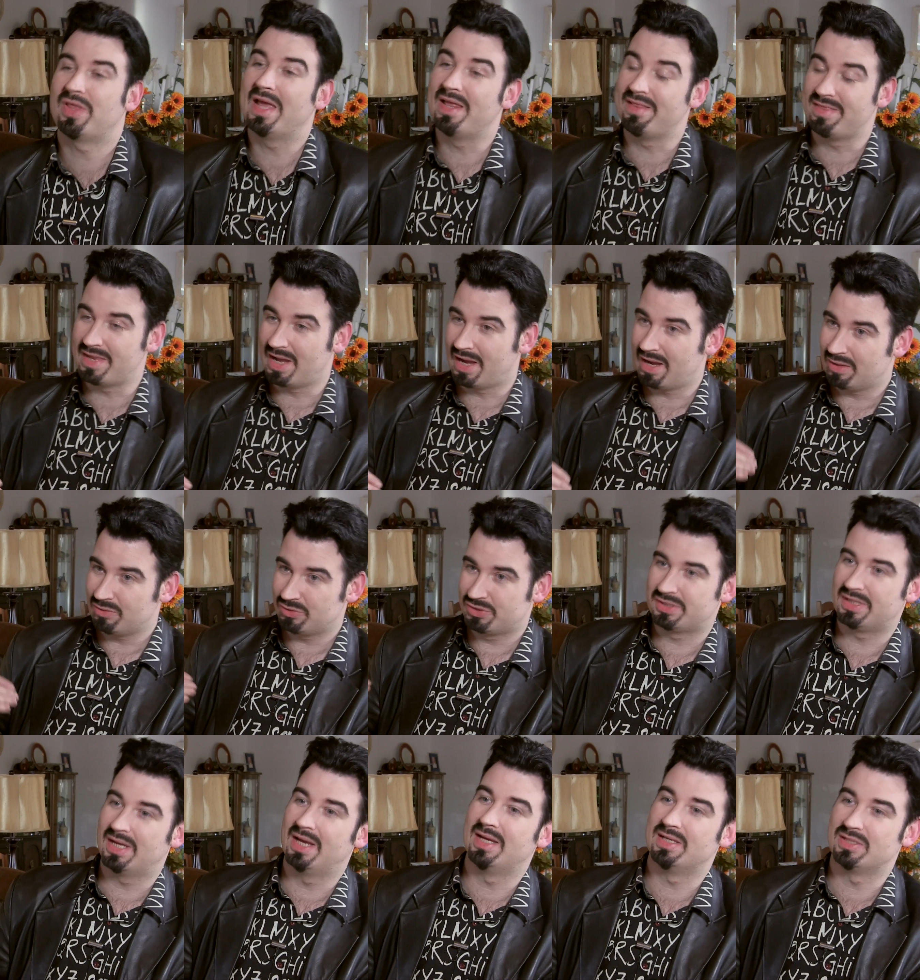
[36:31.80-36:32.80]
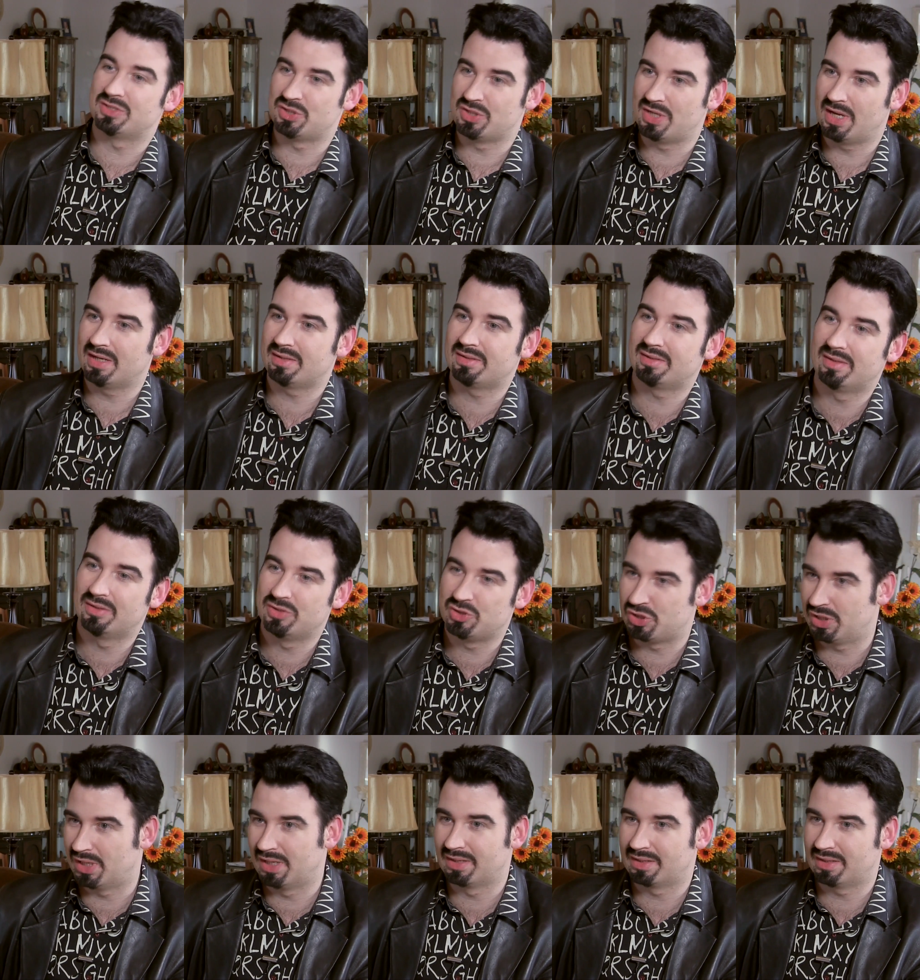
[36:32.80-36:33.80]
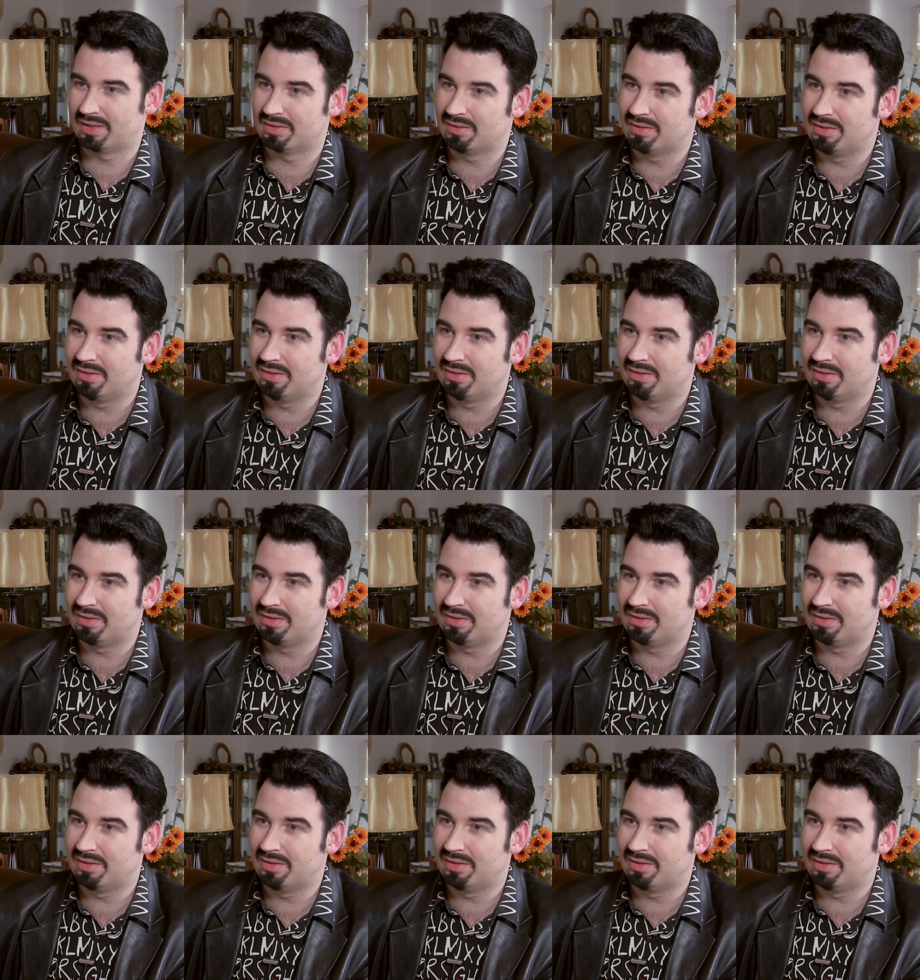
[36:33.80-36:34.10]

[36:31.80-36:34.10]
they now say is not junk at